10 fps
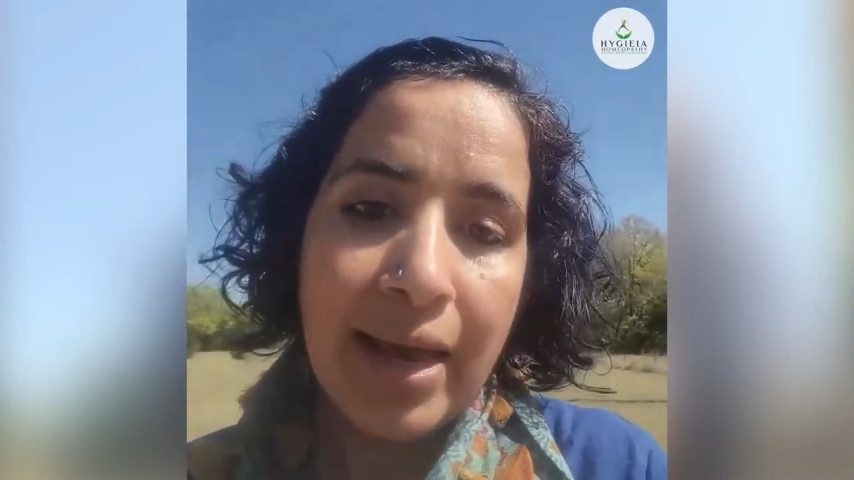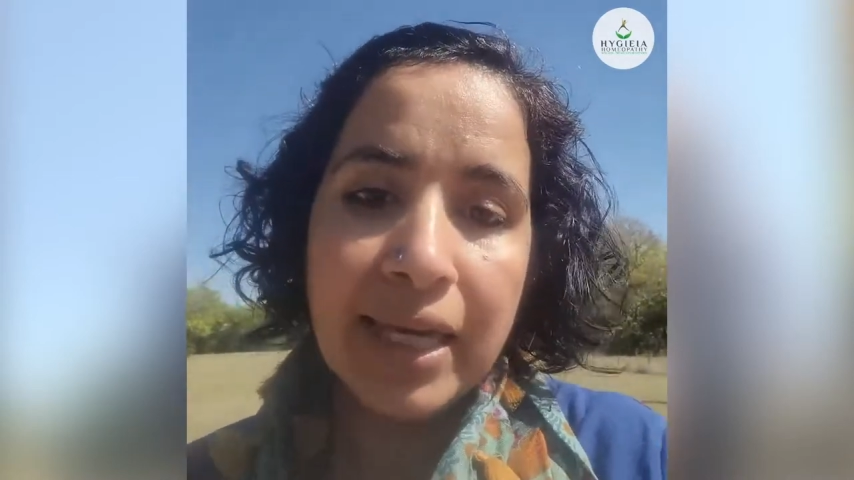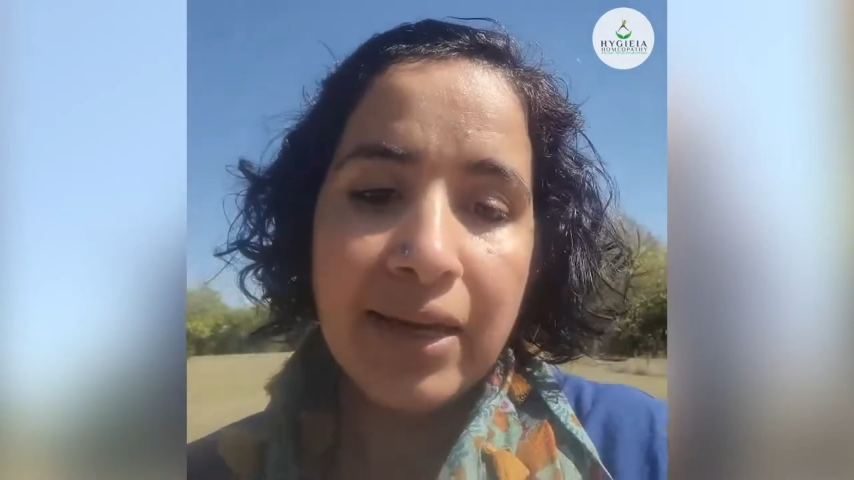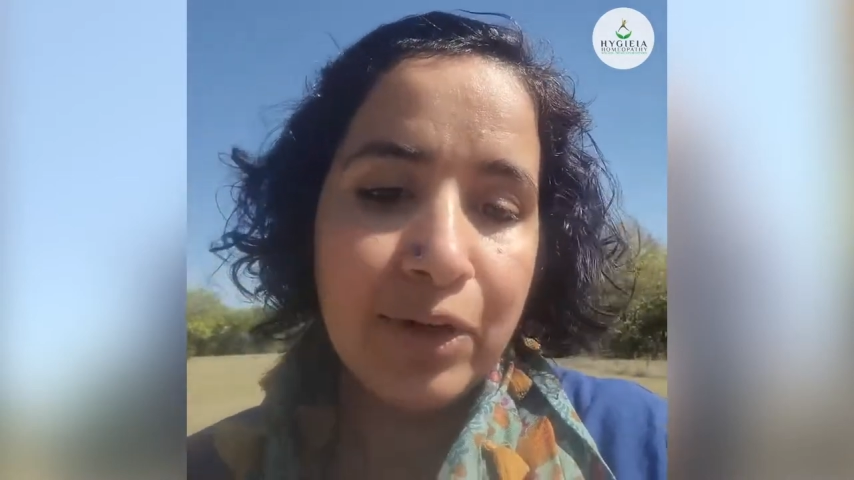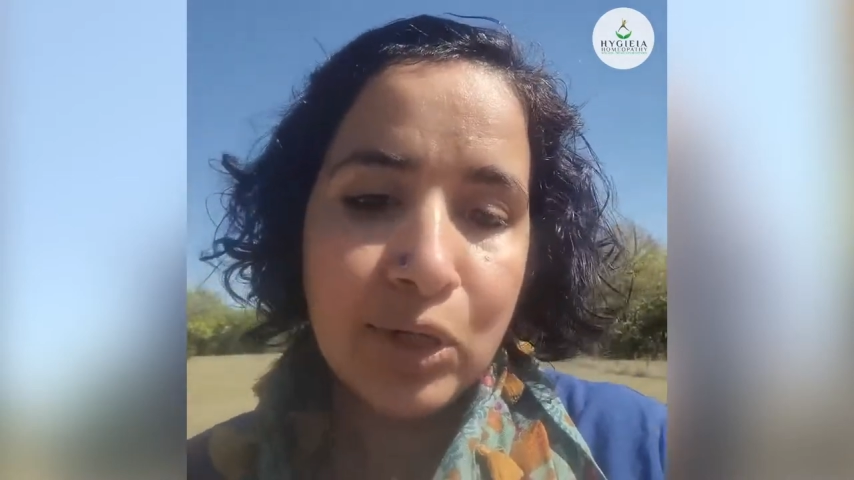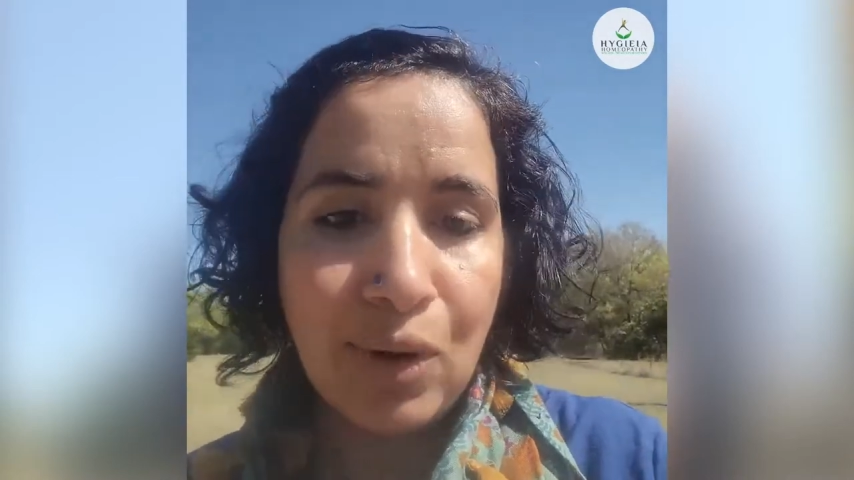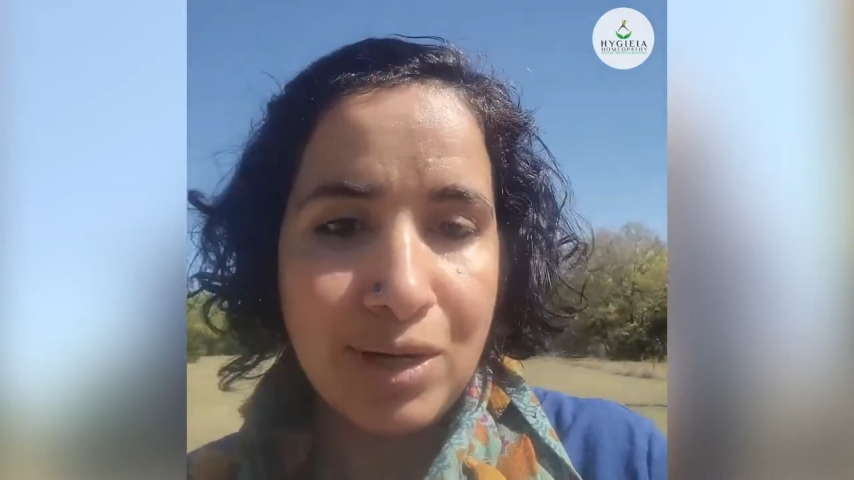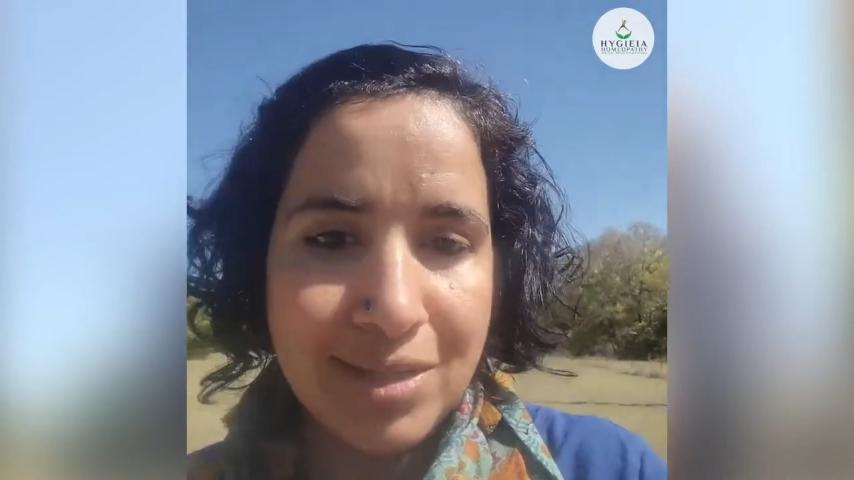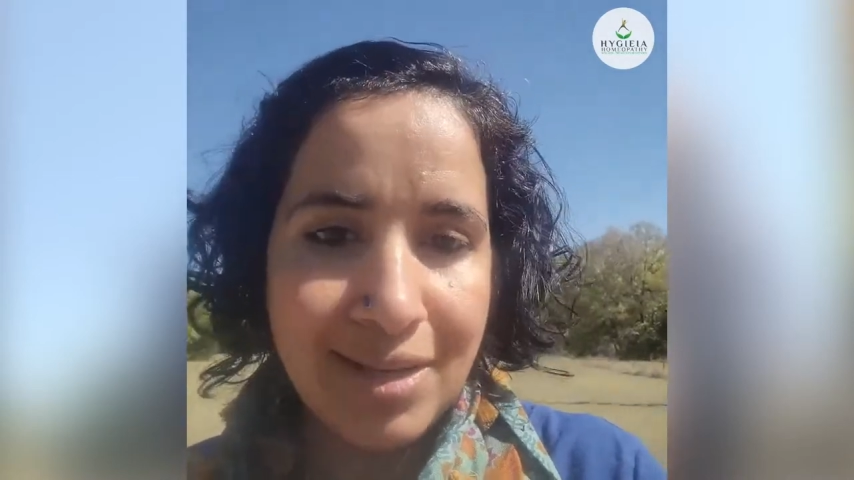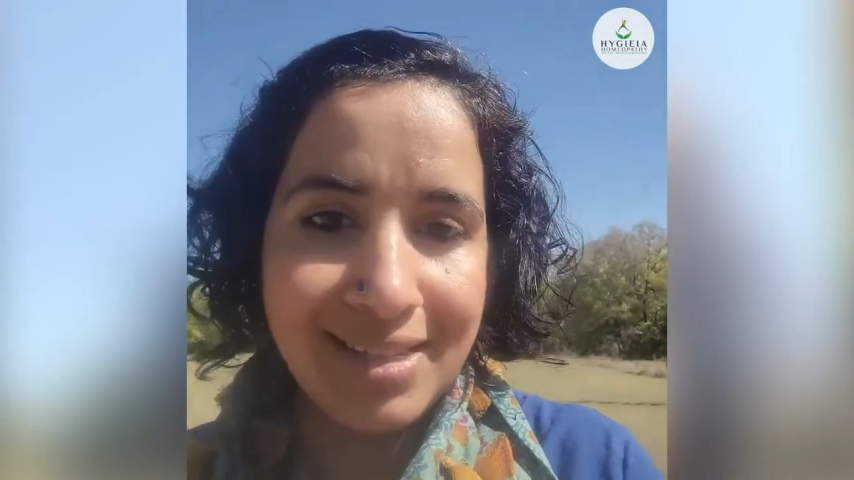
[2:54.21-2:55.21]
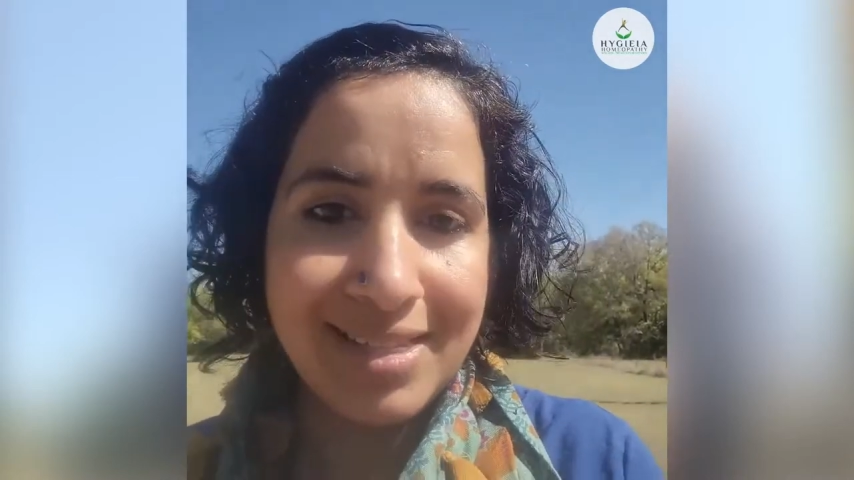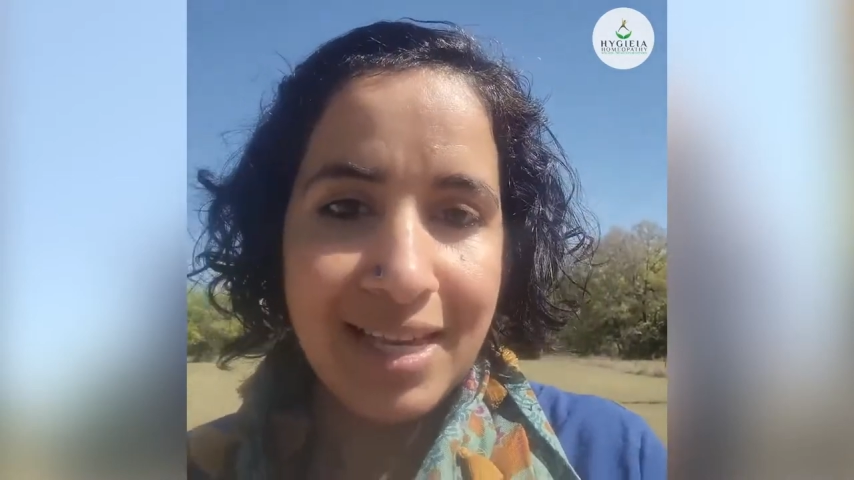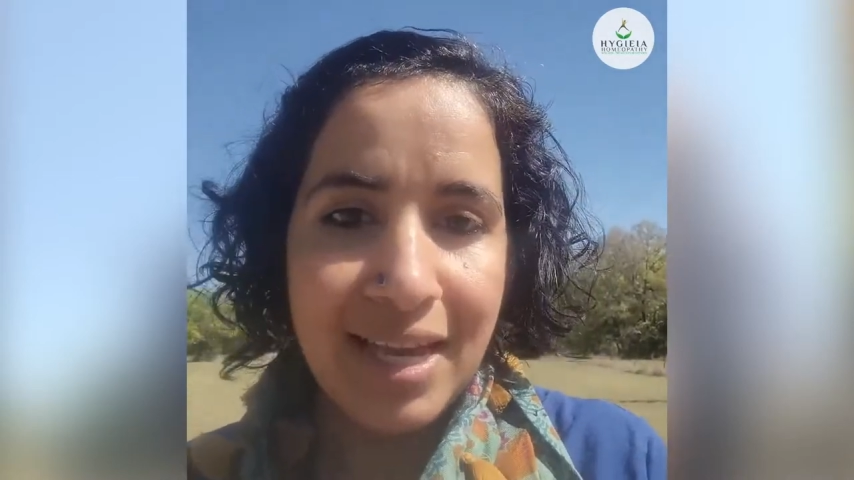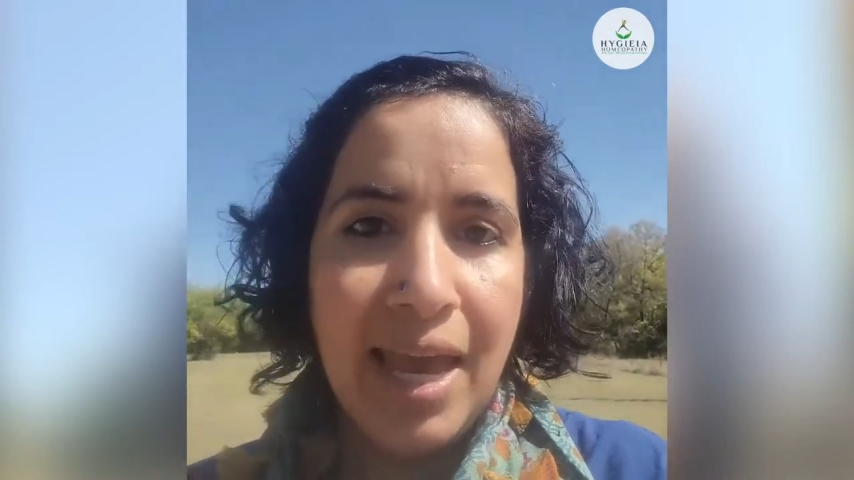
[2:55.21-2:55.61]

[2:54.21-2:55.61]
give it to ourselves.